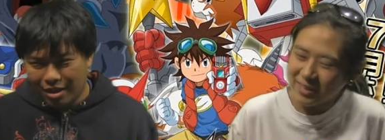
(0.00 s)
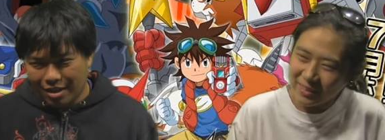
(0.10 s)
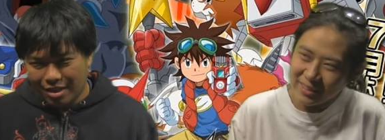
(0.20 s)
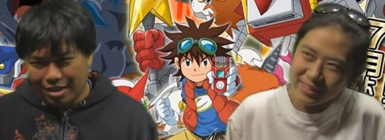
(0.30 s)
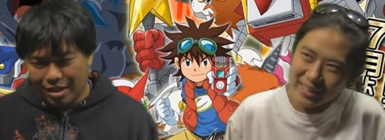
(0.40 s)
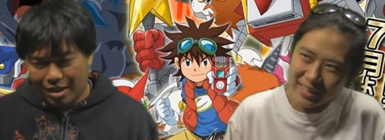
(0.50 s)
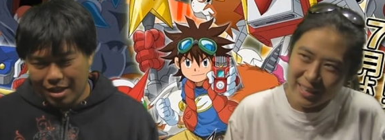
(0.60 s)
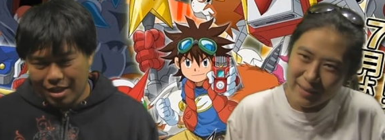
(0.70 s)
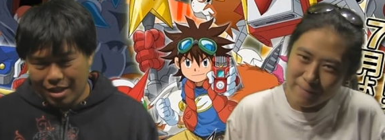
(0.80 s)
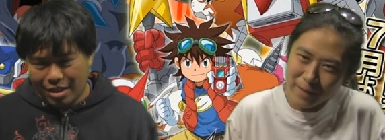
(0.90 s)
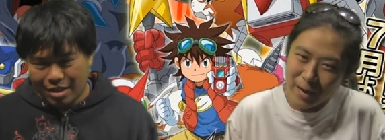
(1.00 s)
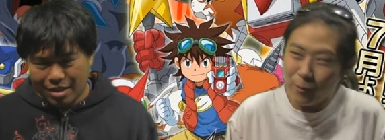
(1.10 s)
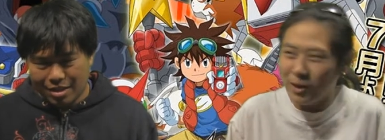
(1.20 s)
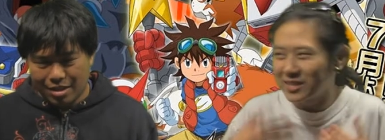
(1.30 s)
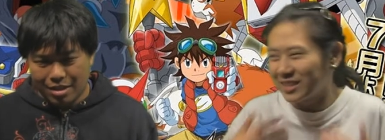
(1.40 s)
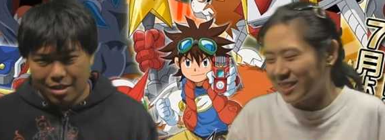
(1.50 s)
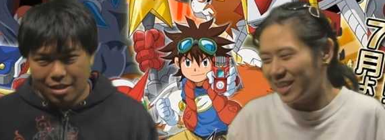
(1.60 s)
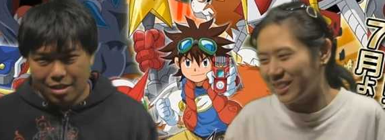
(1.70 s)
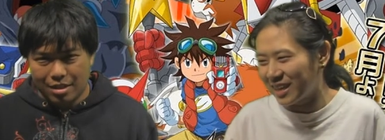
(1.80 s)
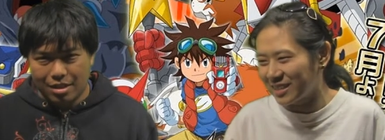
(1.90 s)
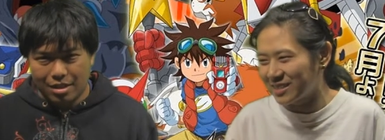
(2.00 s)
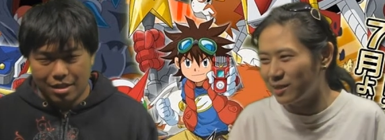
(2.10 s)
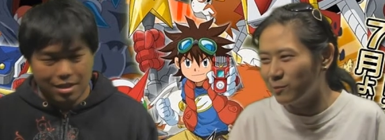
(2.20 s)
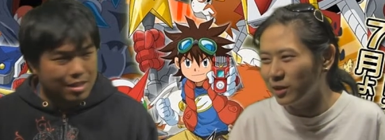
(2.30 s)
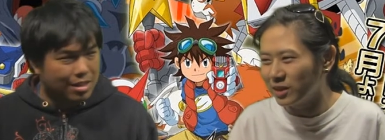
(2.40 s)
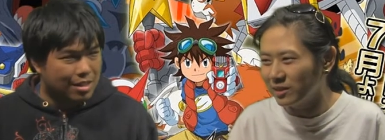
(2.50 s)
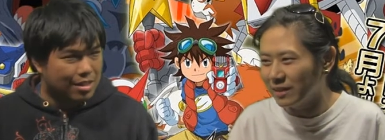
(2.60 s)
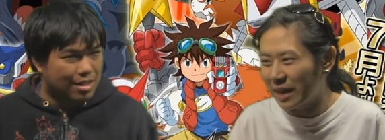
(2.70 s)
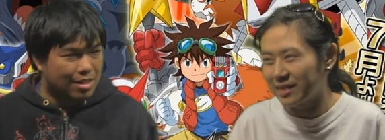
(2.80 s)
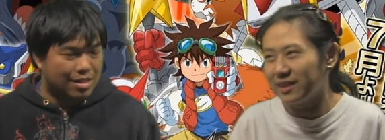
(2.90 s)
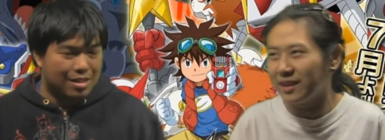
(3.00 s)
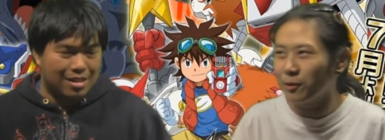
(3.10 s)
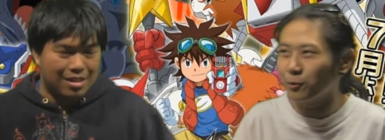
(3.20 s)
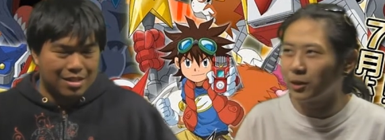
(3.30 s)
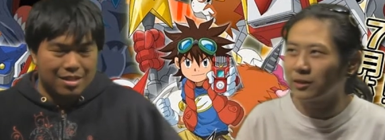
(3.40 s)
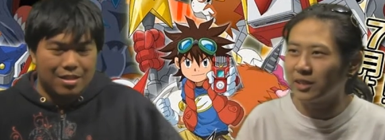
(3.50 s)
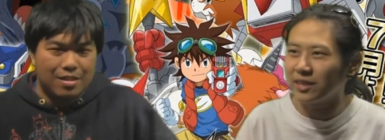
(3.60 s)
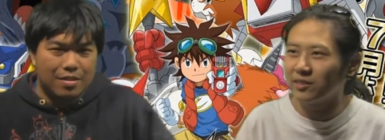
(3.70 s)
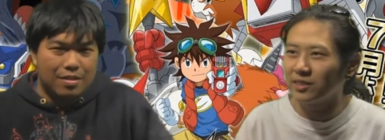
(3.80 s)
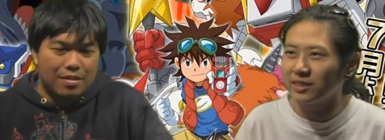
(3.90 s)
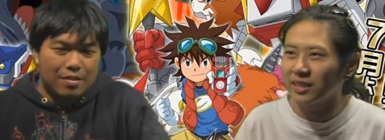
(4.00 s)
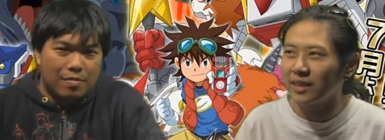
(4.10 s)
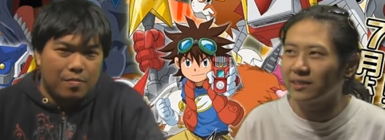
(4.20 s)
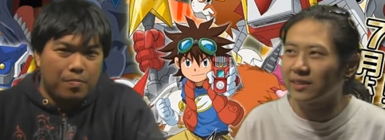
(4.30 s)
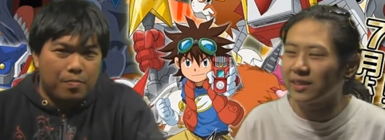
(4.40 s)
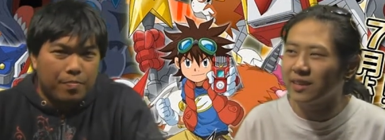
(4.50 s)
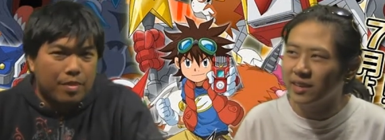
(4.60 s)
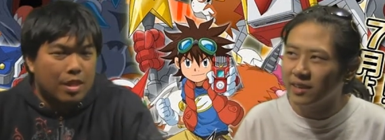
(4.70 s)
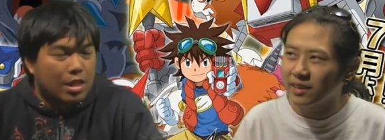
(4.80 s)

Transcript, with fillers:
Speaker 1: think, like, I want to think that it's someone at the network genuinely saying, it's like,